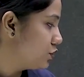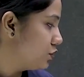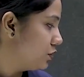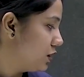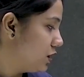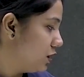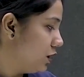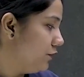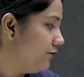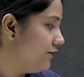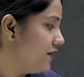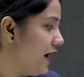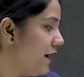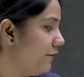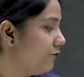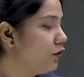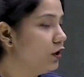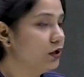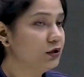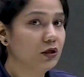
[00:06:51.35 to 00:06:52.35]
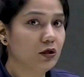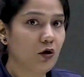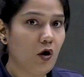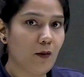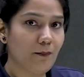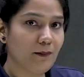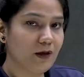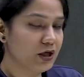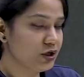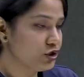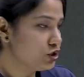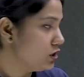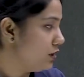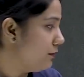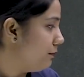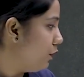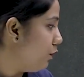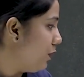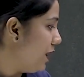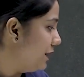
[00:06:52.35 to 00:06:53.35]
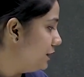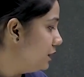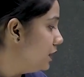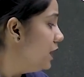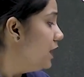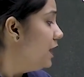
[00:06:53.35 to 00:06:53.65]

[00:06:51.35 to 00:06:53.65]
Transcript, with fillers: So here we have got the combination number one.